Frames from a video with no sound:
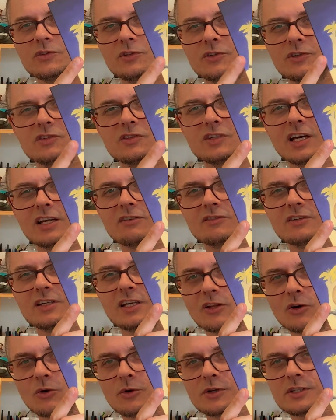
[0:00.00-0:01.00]
or he's kind of
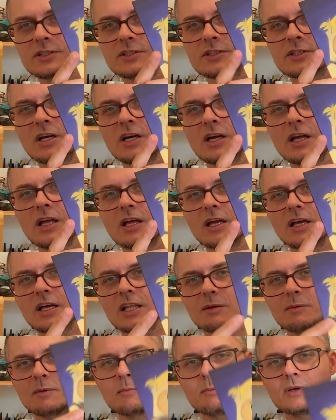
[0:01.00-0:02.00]
yellowish.
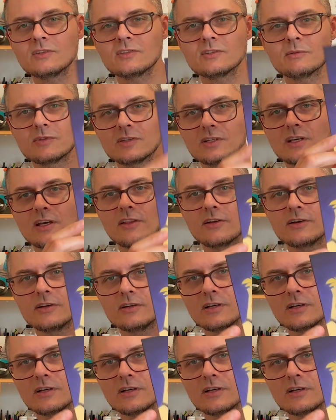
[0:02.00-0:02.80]
Let me mix them together,